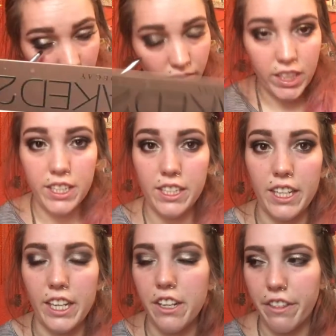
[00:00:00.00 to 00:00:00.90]
My
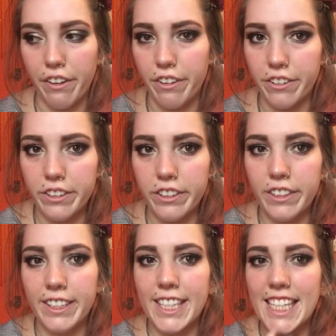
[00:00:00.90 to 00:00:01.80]
teeth hurt.
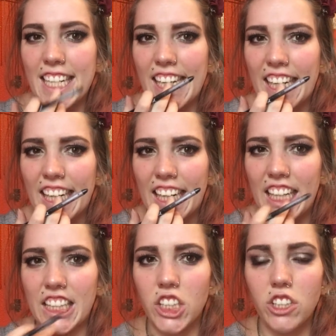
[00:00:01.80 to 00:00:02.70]

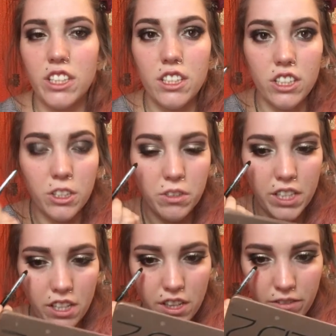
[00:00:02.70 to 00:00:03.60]
Do your
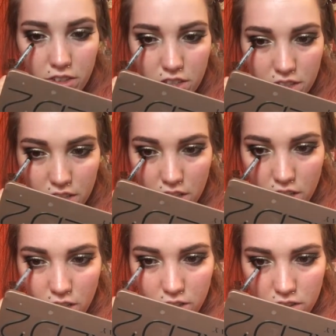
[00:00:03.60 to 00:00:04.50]
teeth ever just
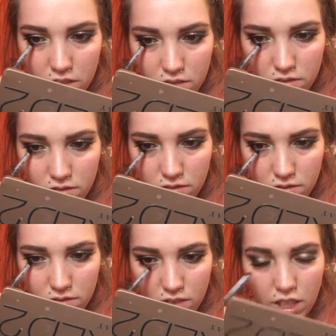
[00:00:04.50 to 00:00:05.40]
hurt?
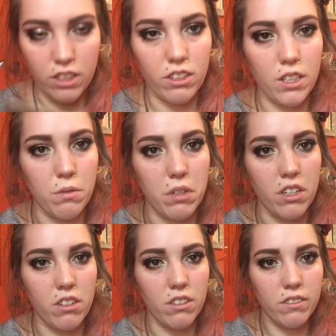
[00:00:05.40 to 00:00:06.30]
I know that's
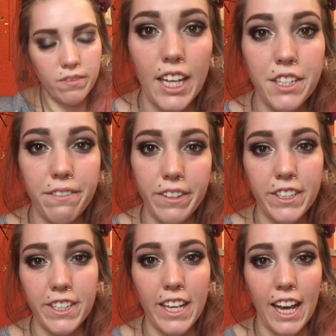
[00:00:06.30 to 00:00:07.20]
weird. And to
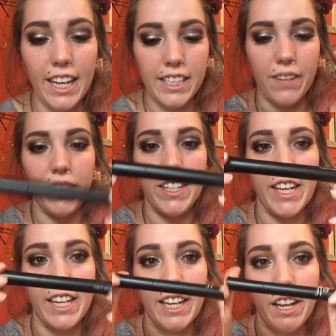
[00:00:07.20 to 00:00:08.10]
finish the eyes, I'm going to
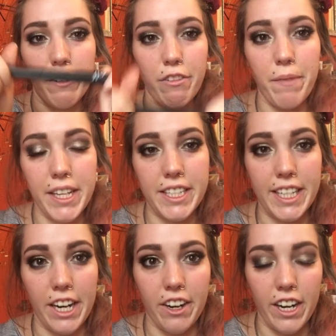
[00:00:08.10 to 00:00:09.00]
take an e.l.f.
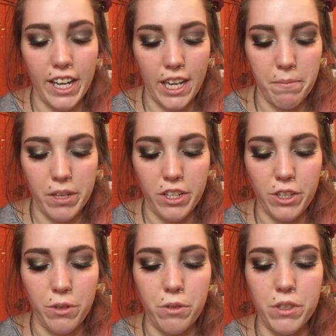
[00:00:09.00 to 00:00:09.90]
mascara, and I'm going to
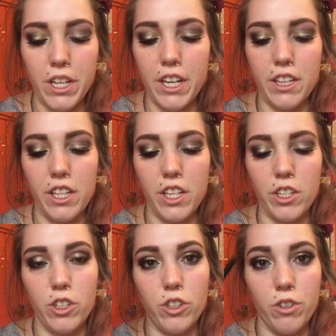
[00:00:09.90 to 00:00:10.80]
use
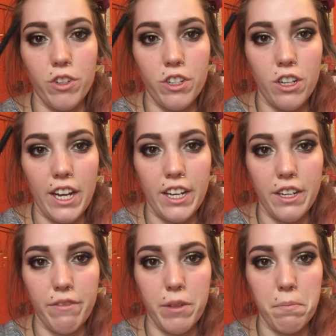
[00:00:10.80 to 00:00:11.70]
the shorter
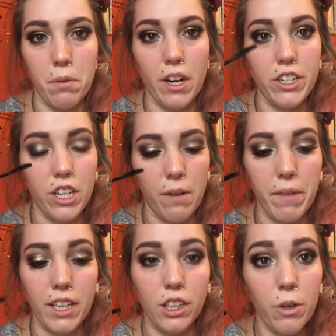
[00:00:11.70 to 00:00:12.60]
end of the brush on
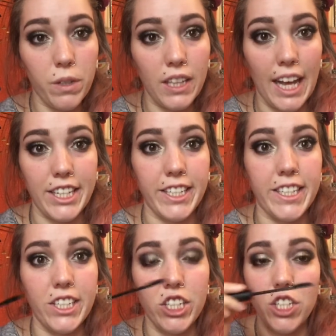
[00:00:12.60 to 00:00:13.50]
my lower
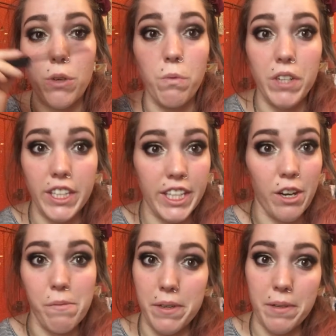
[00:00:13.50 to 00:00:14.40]
lashes just to really
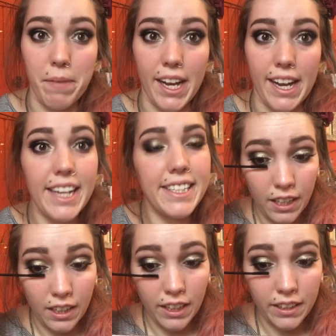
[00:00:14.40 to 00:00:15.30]
open up my eyes.
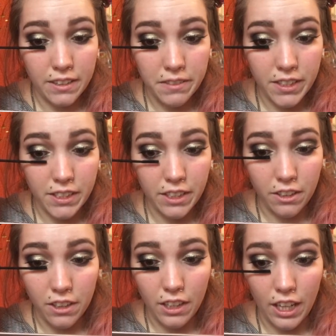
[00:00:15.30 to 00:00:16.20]
I like this
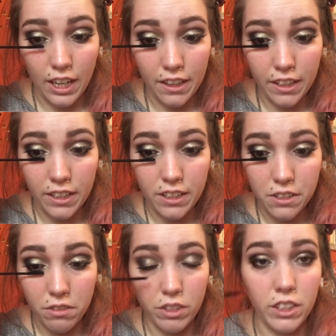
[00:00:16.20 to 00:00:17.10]
mascara a lot. I think it does
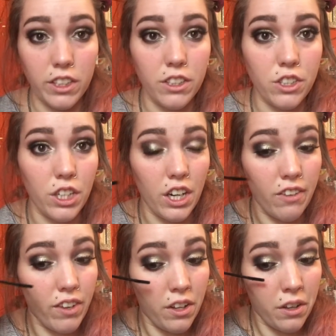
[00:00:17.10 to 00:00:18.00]
a really good
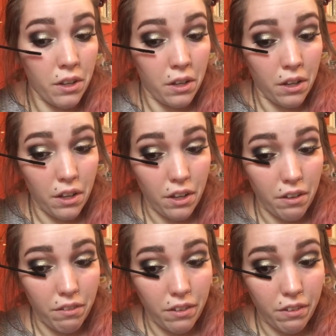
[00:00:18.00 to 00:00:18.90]
job
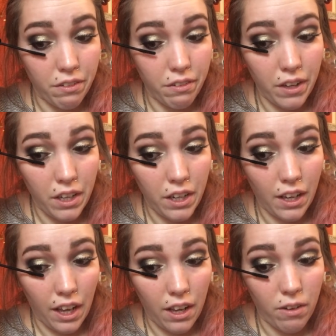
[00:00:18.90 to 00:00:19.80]
of
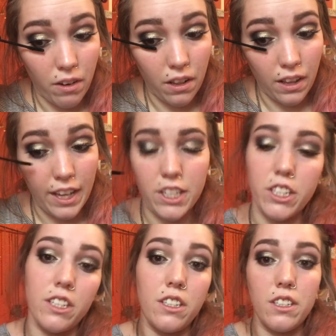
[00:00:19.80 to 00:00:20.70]
fanning out
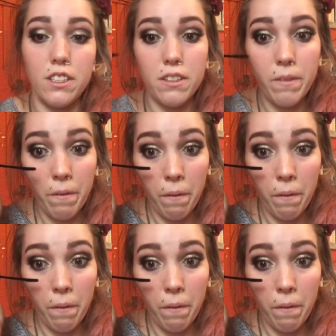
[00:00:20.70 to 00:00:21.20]
lashes.